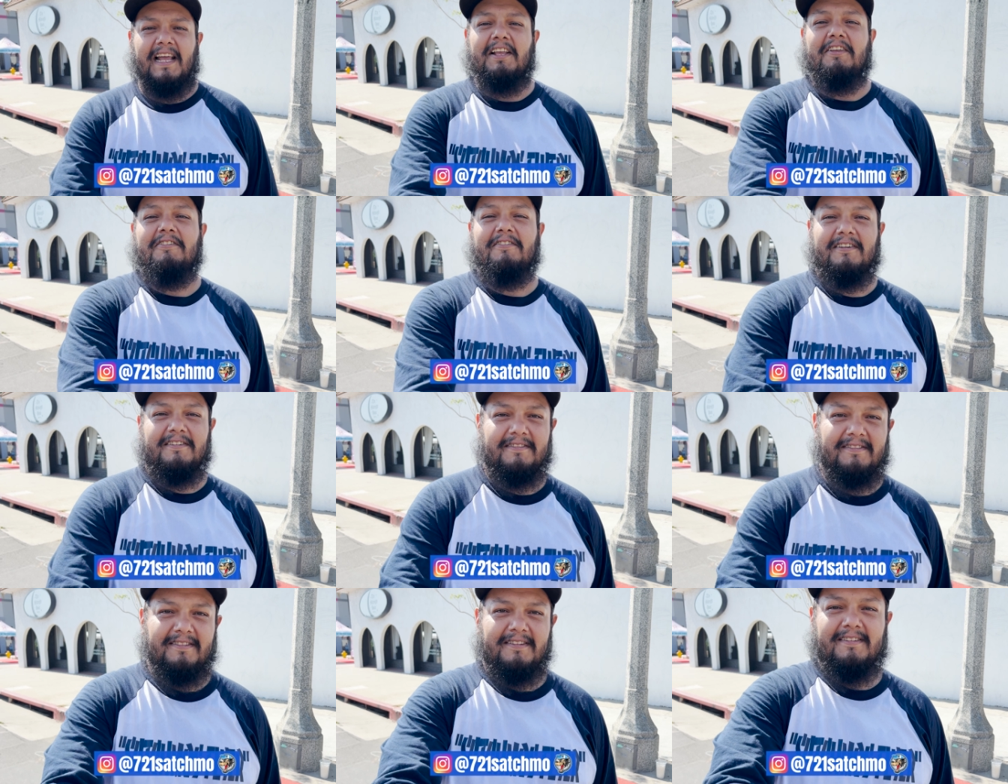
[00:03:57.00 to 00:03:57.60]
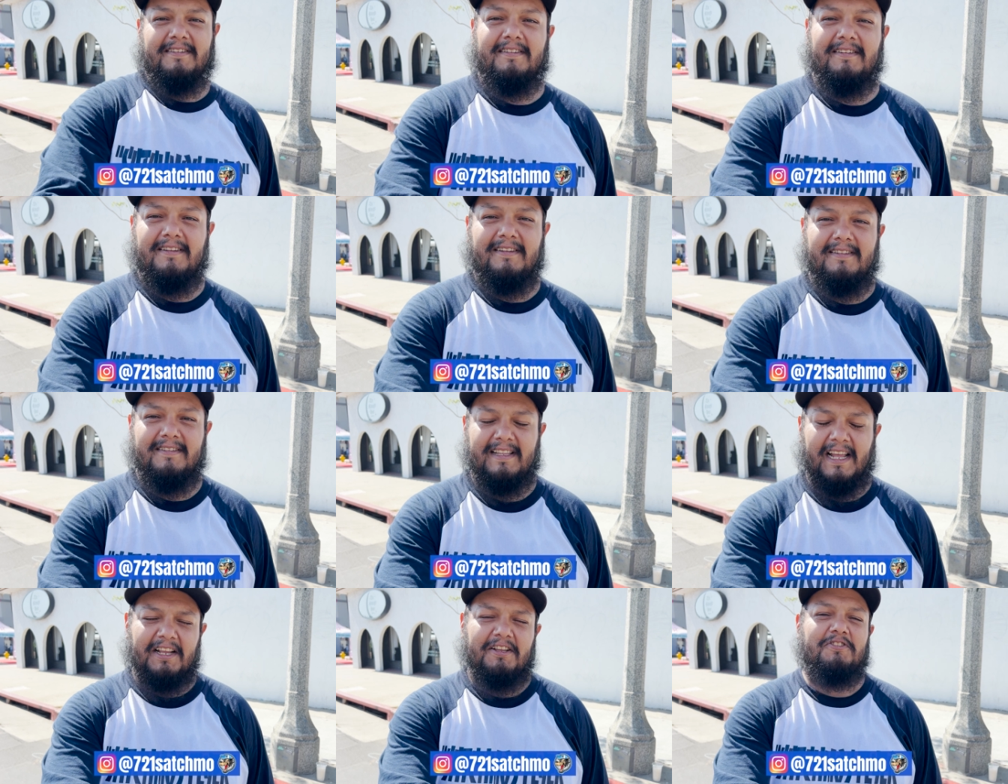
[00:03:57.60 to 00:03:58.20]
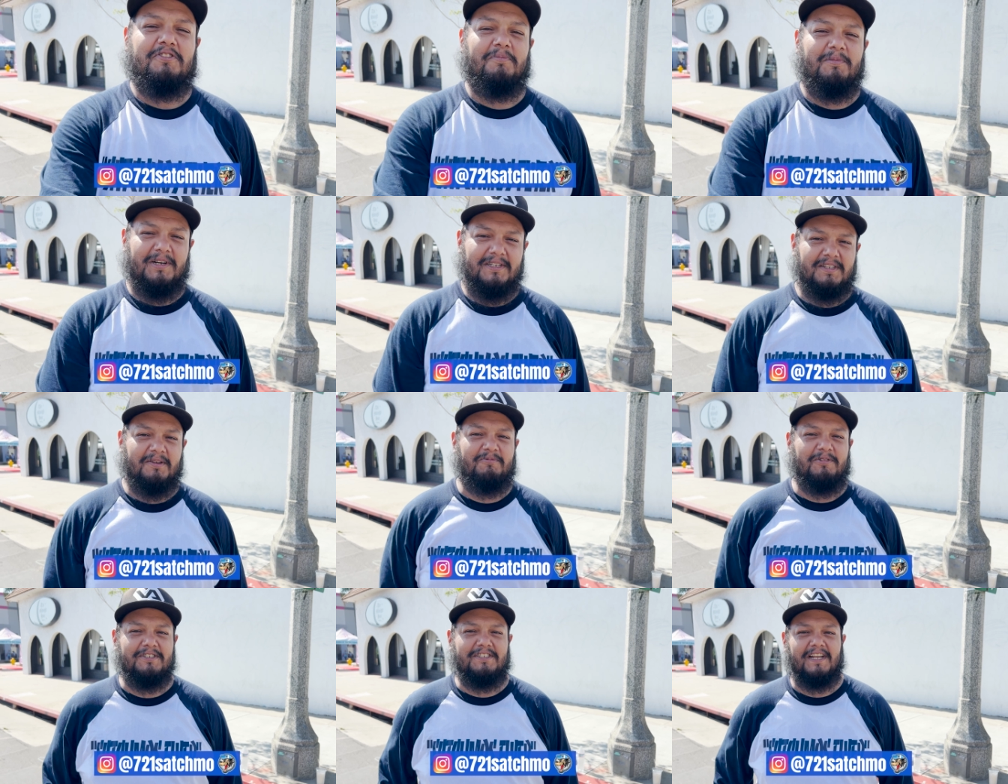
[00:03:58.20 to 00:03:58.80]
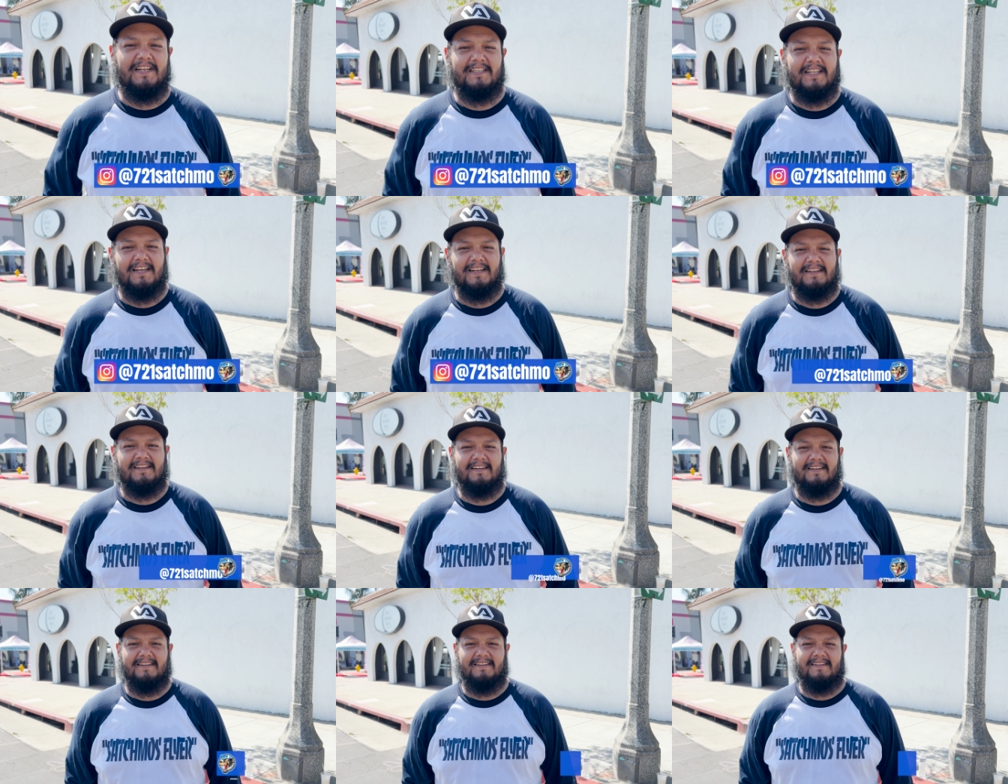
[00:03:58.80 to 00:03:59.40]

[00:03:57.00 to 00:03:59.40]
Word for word: you. I appreciate it, man. Thank you so yeah, much. I appreciate right on, that. Man.